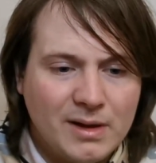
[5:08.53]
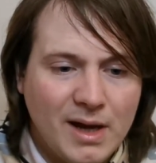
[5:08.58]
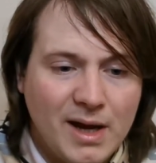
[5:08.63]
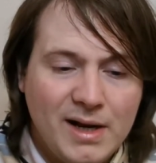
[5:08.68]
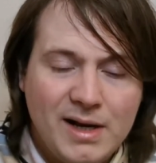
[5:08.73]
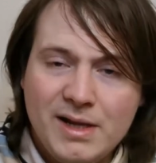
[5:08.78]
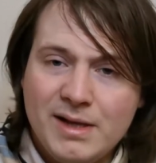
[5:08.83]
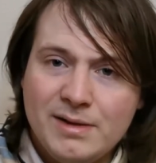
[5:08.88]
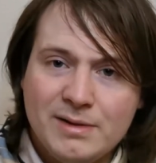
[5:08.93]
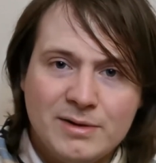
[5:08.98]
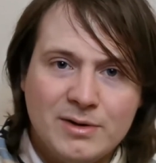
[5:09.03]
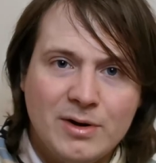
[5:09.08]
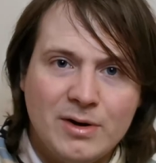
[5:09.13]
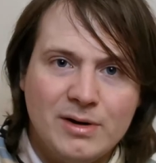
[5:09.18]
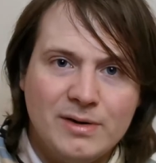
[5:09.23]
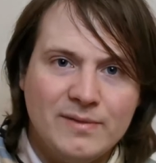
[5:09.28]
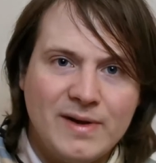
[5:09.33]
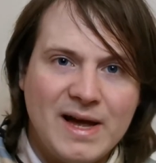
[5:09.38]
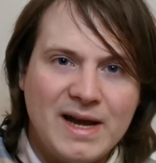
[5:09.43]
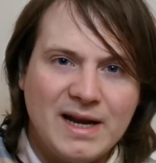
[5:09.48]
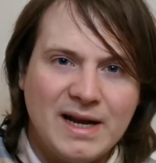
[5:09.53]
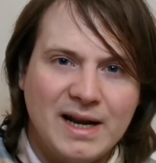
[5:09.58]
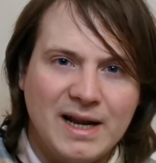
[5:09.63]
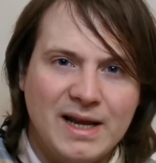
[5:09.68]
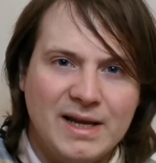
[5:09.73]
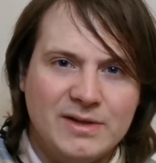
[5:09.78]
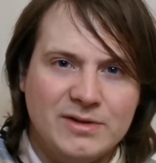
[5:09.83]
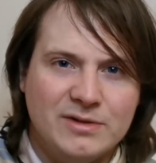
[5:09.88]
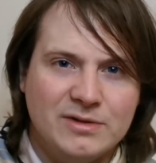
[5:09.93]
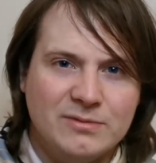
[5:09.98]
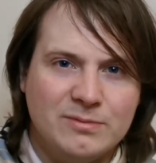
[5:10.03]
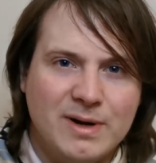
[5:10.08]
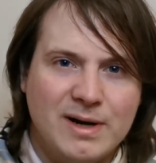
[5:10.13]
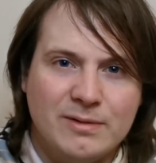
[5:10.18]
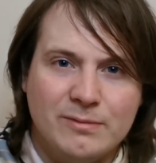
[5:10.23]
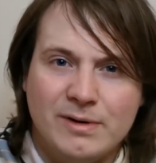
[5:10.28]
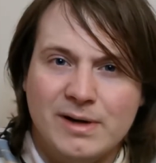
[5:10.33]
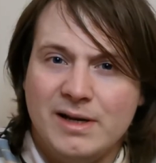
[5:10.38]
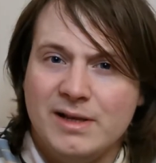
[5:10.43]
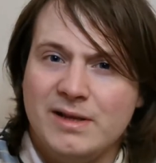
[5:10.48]
Any kind of accolades as
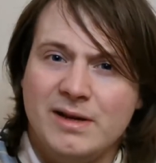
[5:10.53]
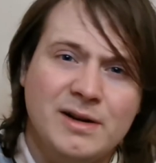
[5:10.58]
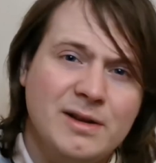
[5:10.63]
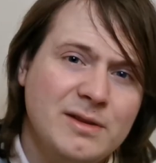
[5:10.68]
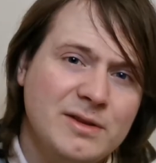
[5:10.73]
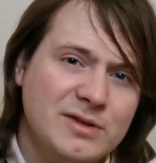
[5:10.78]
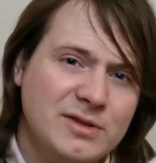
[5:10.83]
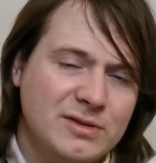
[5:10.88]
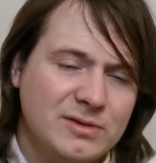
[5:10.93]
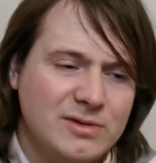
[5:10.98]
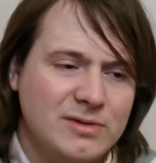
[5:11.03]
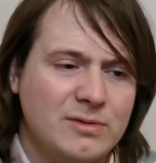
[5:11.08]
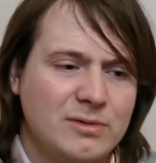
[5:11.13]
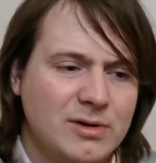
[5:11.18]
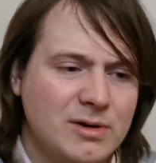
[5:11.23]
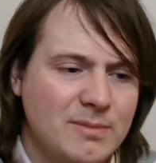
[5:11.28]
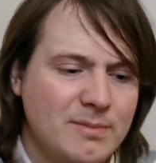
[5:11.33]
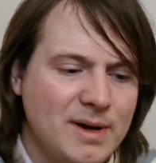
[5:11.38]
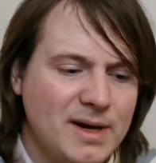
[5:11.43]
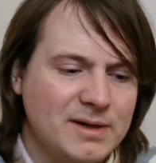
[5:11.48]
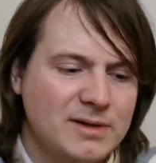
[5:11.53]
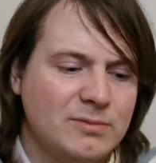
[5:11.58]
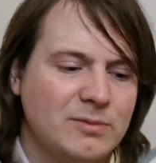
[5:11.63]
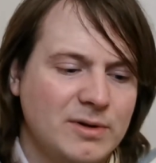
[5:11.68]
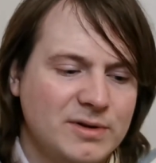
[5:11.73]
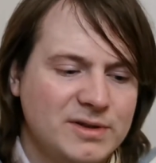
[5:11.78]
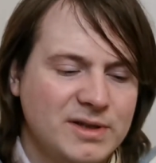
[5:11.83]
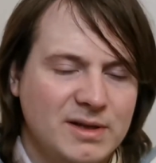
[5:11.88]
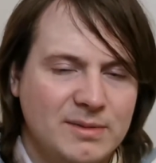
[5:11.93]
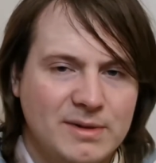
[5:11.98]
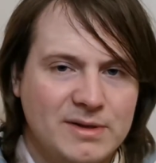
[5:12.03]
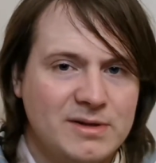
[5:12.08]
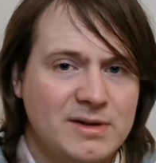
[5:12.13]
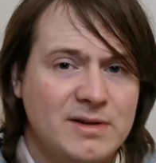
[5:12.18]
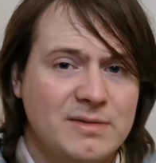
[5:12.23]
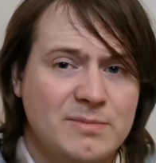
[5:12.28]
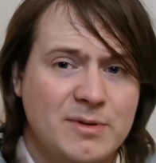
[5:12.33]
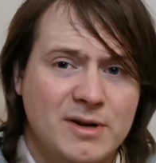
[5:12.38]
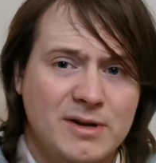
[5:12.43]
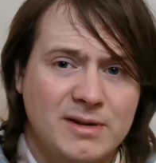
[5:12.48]
well, really. I know this is sort of come back to what's saying about
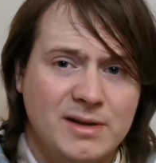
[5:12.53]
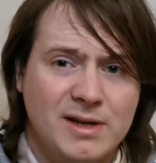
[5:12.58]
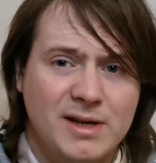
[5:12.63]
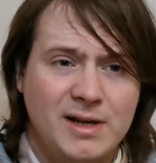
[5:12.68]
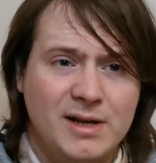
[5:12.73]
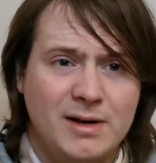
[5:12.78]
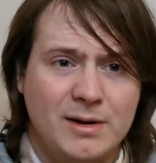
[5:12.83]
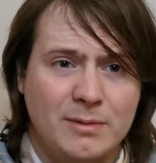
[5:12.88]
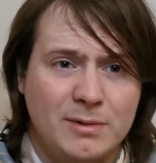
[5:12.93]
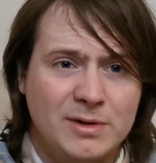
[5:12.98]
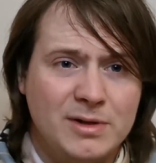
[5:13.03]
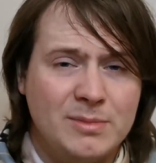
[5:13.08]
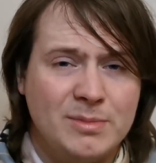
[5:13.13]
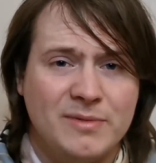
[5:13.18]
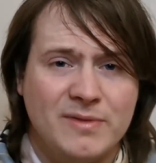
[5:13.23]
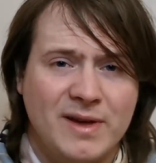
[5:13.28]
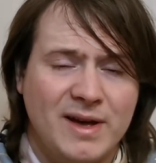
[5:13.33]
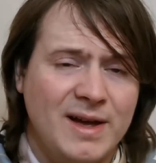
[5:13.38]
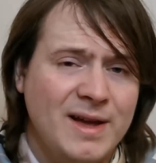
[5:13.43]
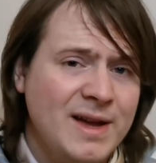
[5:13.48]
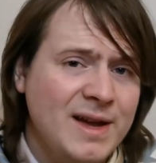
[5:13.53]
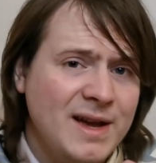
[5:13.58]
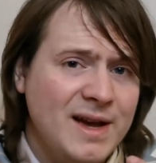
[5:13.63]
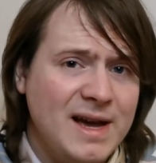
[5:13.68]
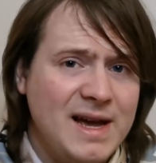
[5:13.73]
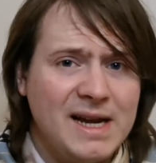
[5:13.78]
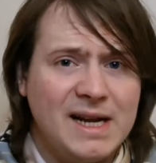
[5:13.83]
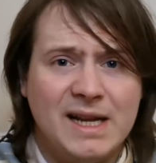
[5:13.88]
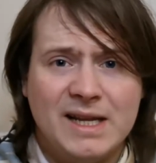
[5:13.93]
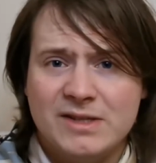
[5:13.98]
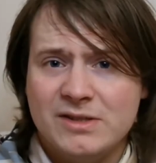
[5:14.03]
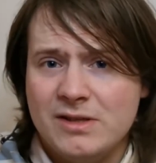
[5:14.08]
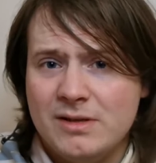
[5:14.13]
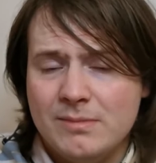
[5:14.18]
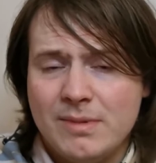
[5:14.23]
education, but on top of that, accolades.